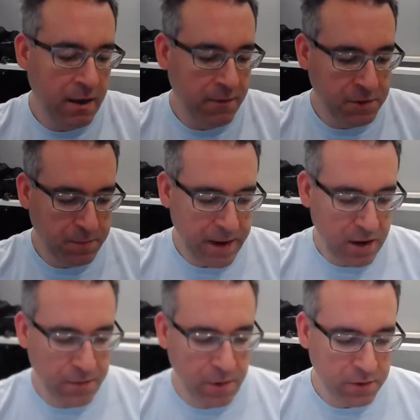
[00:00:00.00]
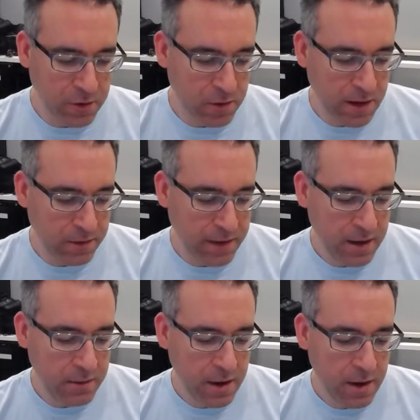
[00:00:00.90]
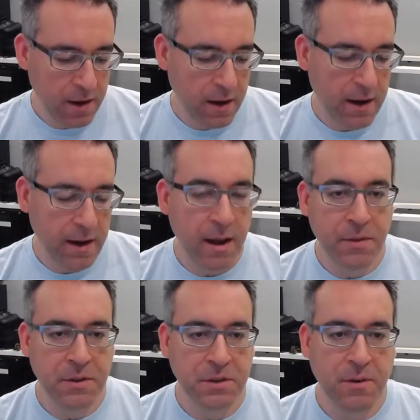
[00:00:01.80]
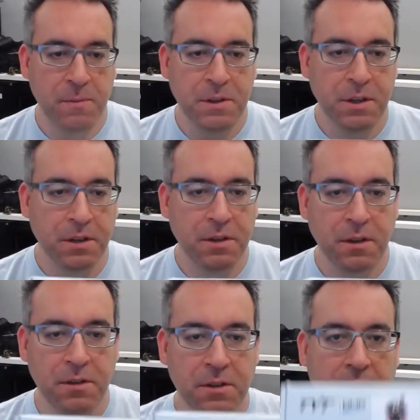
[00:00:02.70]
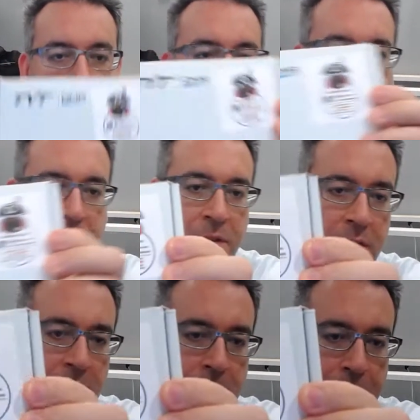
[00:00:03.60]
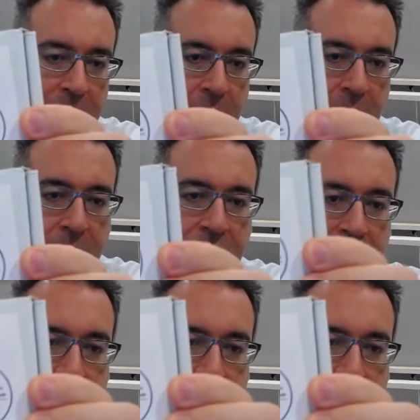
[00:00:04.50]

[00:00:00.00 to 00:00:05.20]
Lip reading: It's been out for a little while now. I got this from, as you can see on the sticker on the front there, this is from